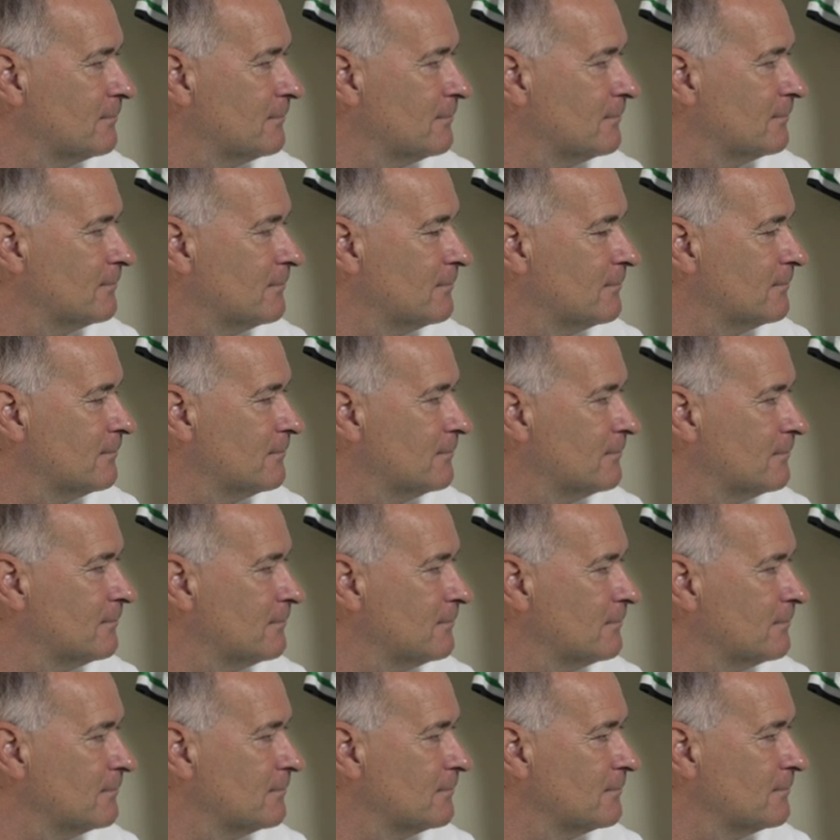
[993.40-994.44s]

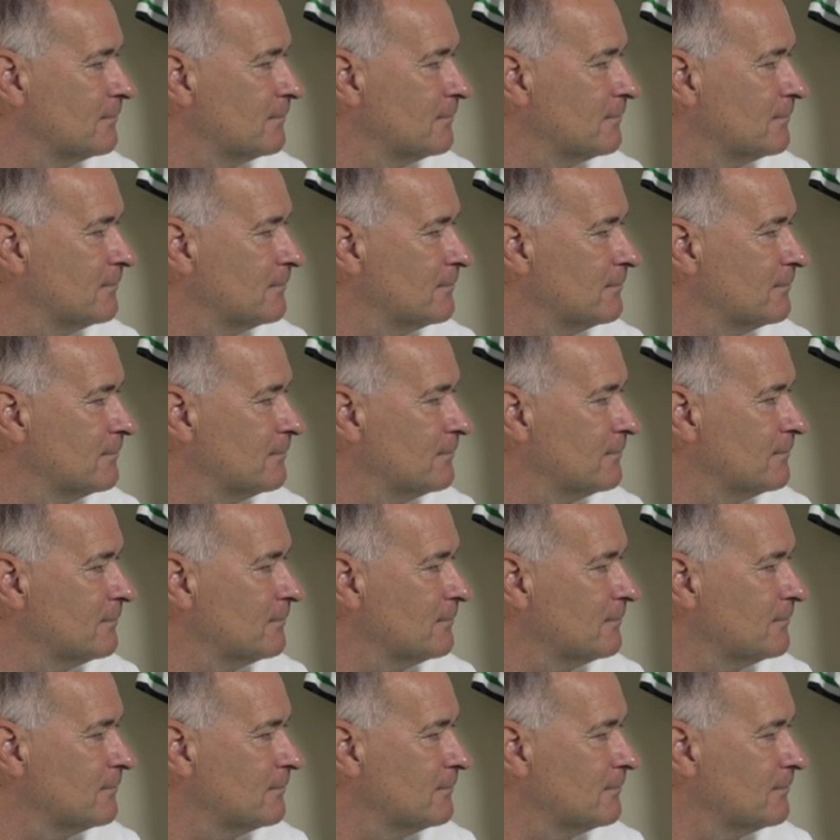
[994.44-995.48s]

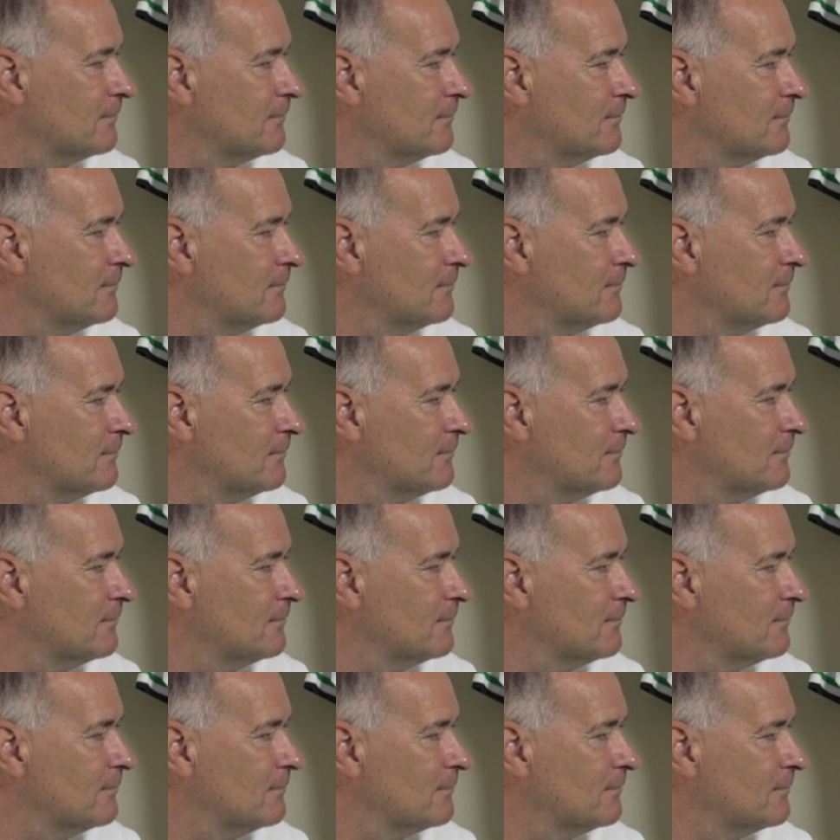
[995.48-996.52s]

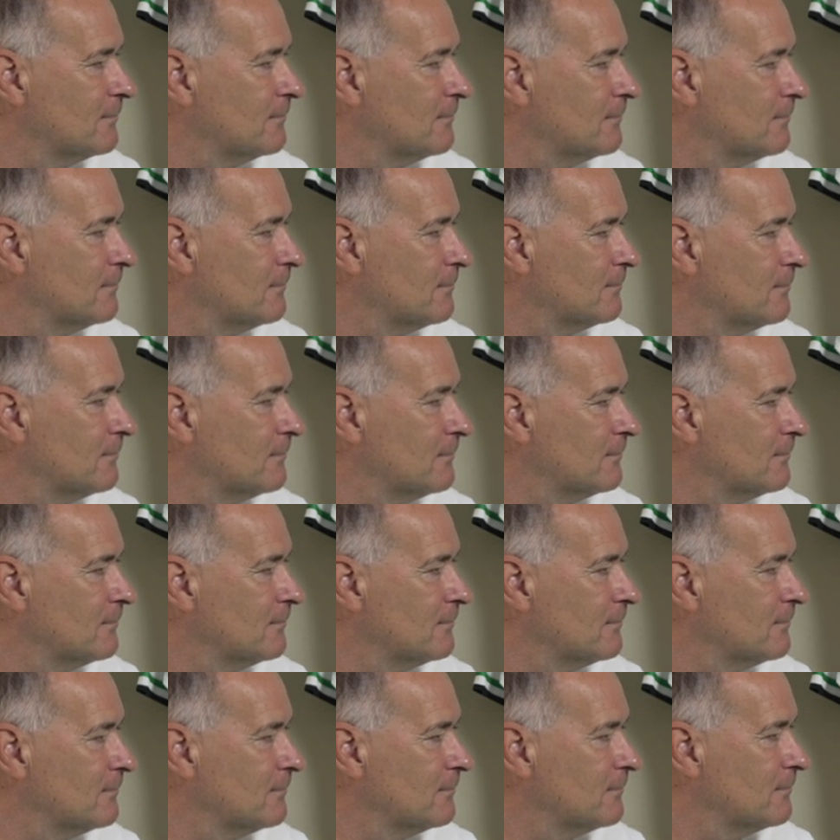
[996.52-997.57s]

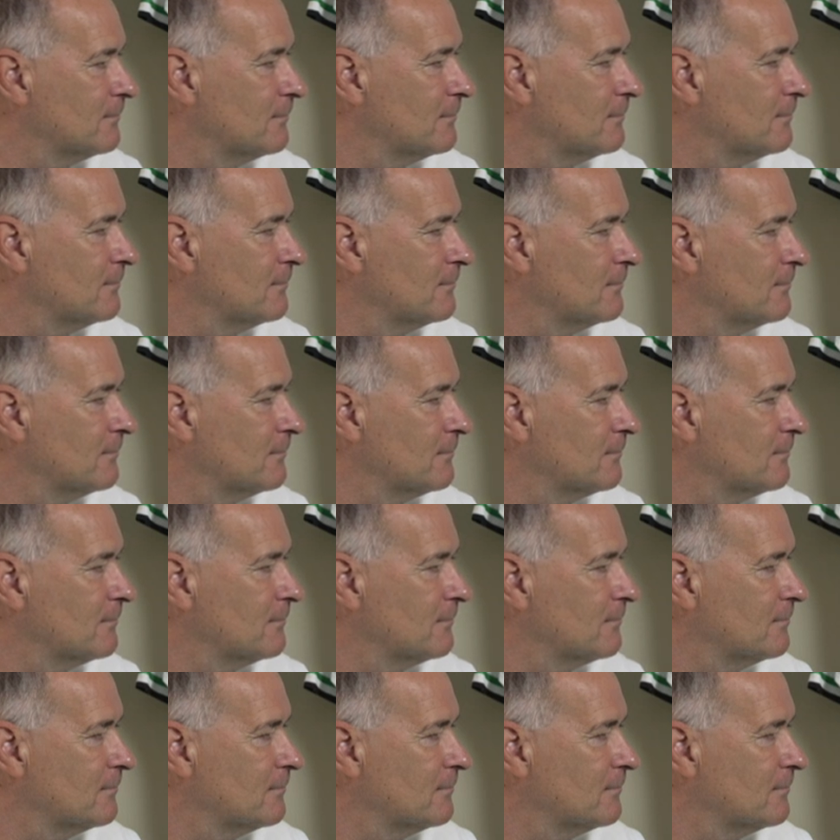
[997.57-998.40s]
This person isn't speaking.